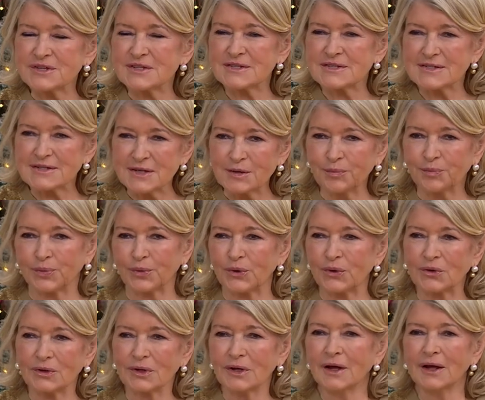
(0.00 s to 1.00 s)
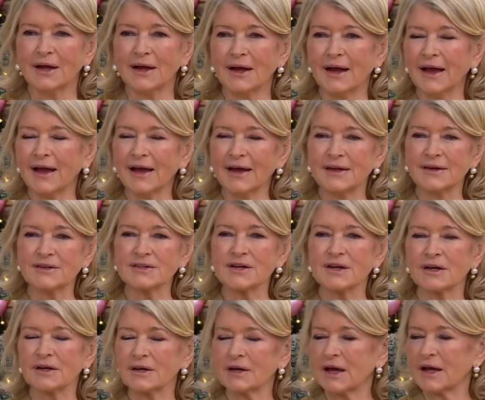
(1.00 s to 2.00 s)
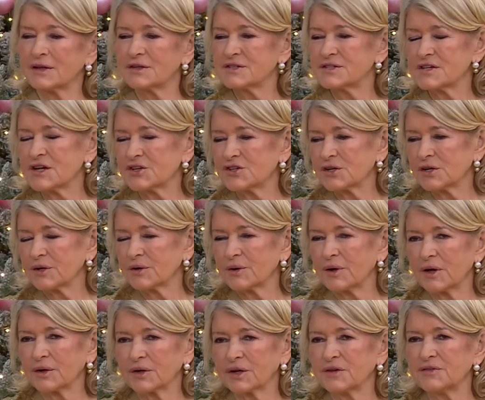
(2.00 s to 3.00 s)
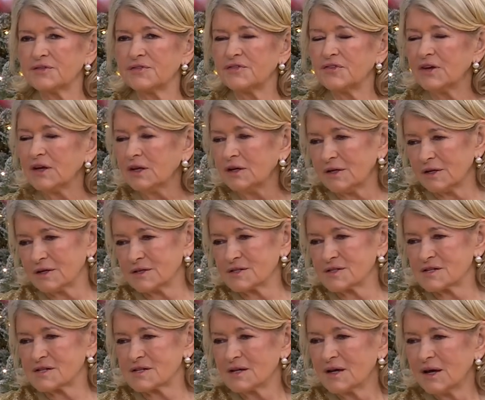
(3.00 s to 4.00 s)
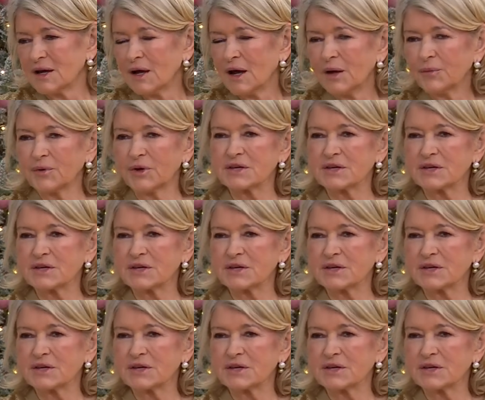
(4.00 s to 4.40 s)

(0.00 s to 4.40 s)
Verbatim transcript: simple and uh, and such a, a convenience mm -hmm.